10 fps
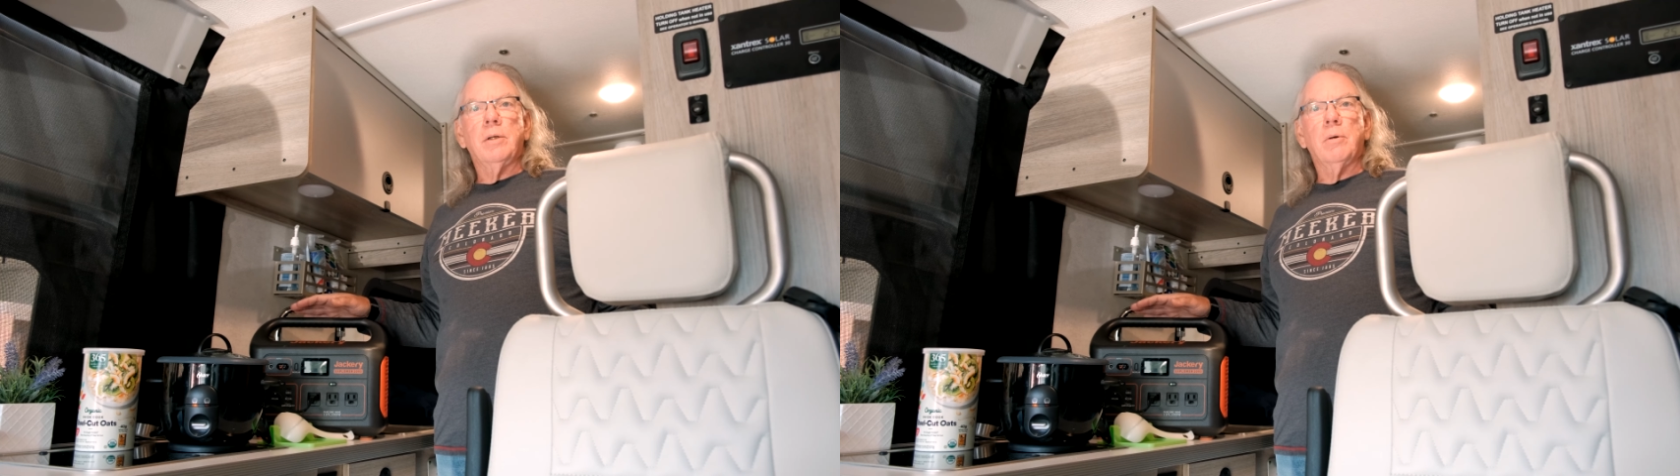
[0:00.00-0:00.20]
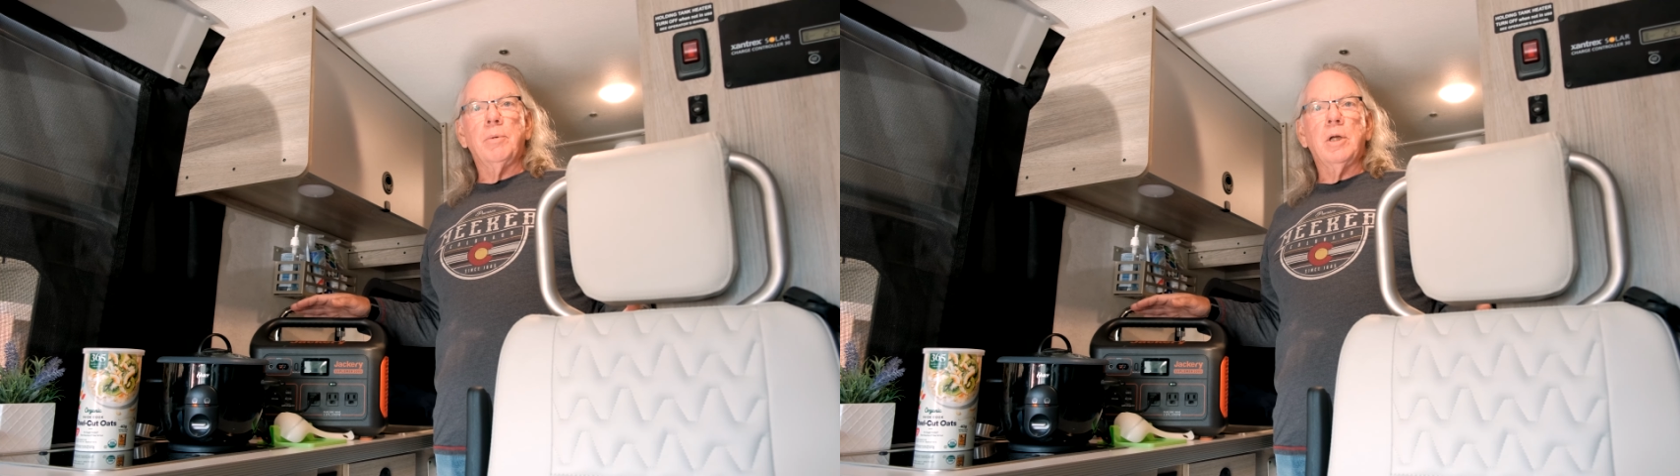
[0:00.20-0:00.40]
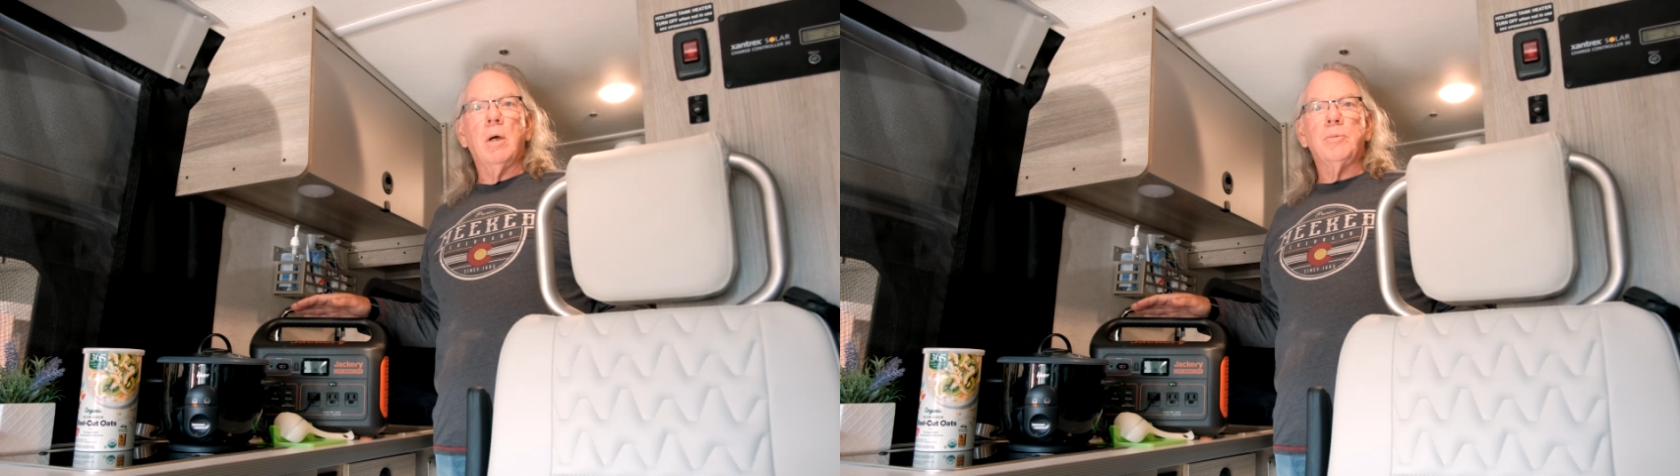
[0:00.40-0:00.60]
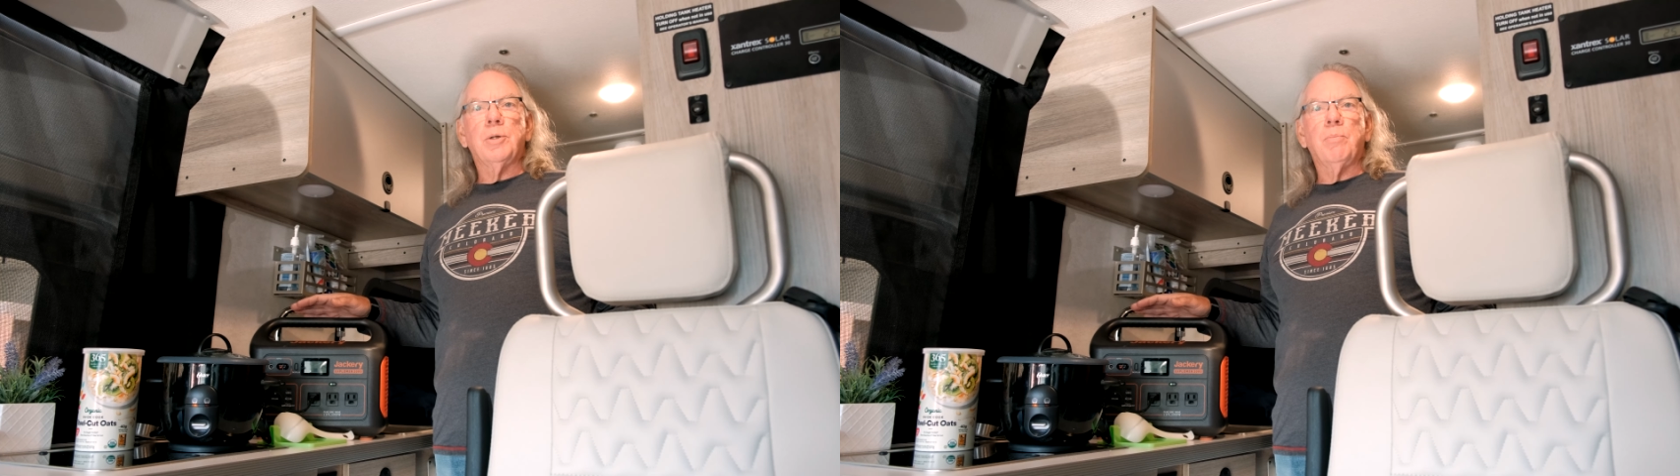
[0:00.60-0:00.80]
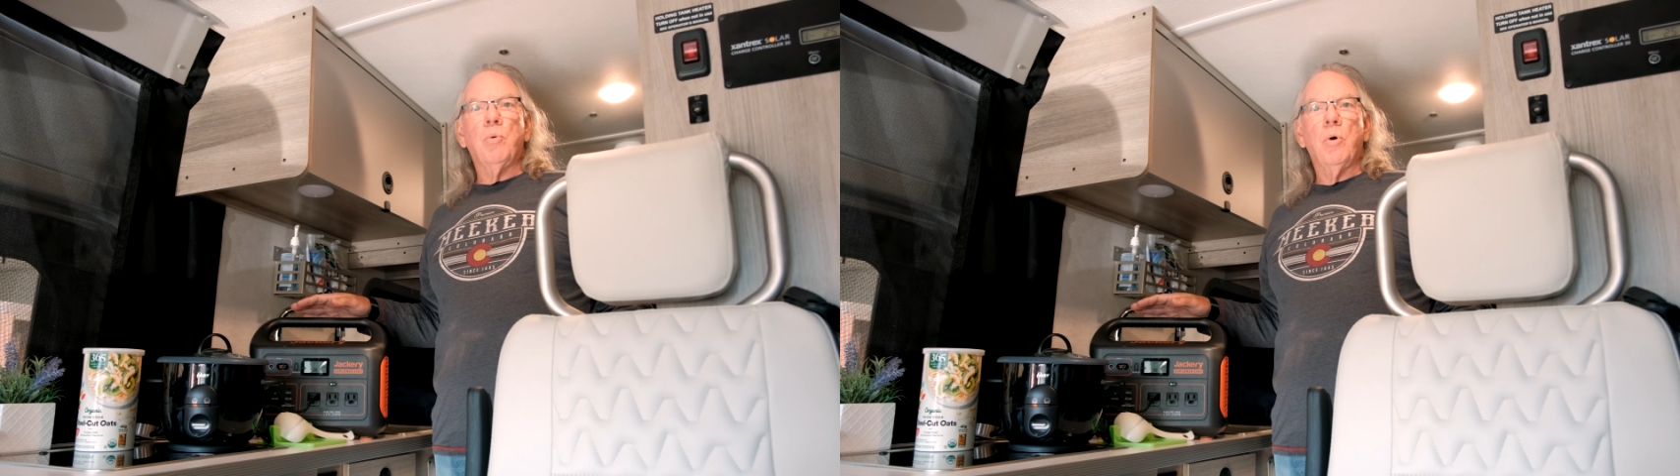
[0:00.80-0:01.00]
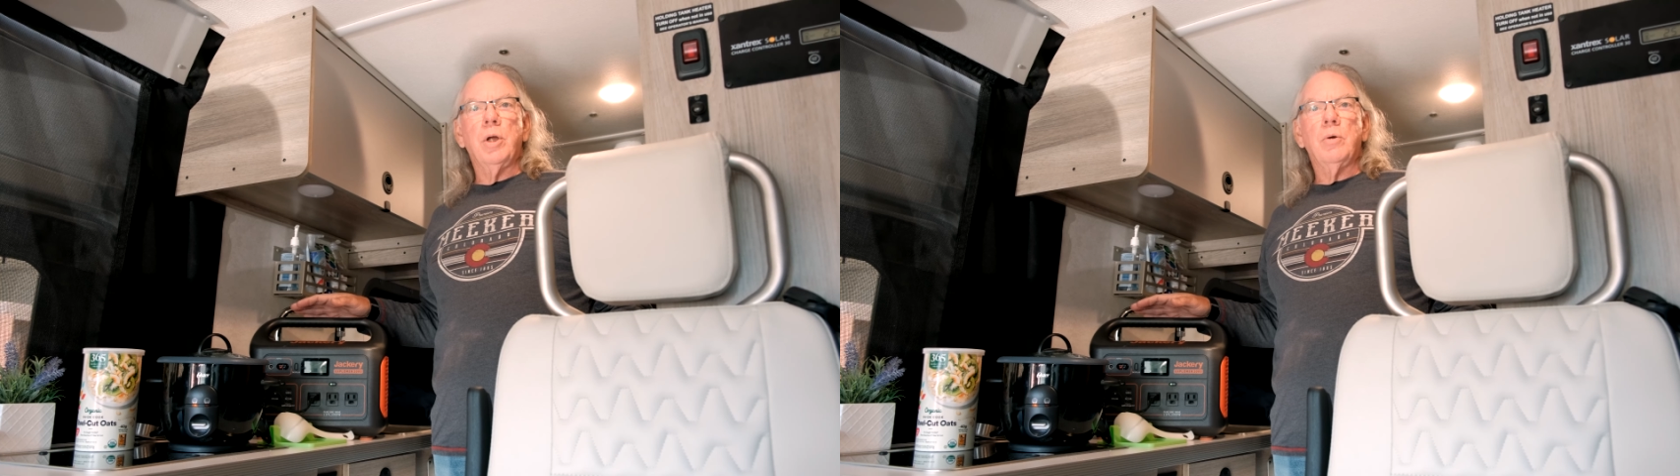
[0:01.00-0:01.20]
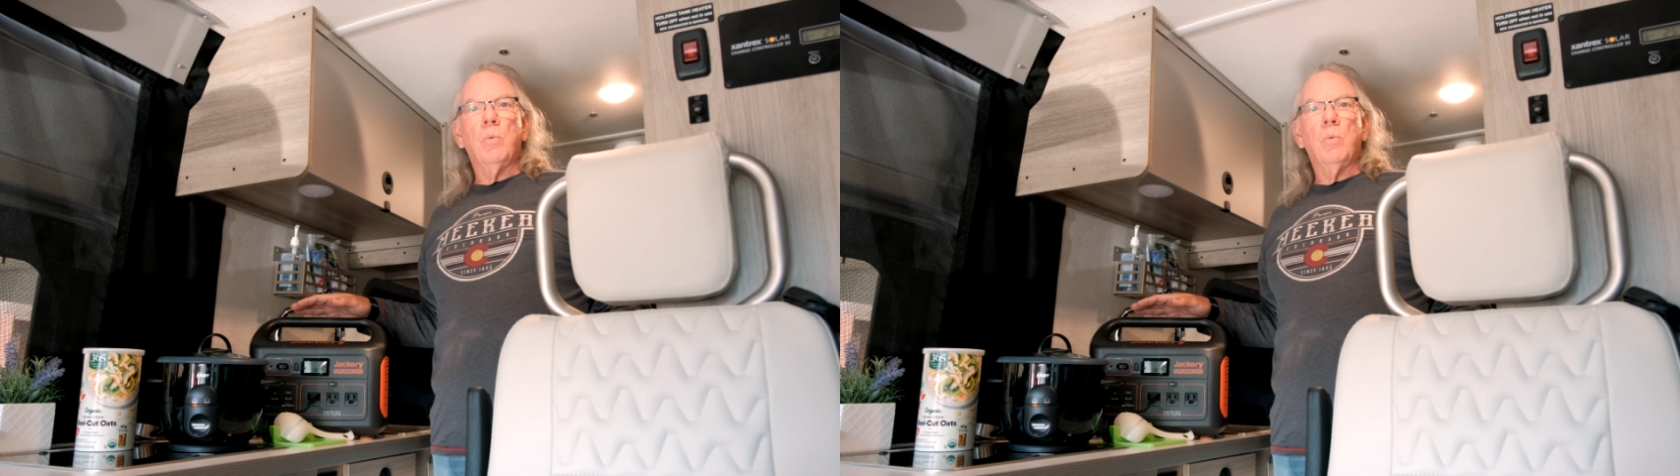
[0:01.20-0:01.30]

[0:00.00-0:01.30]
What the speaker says: there becomes a point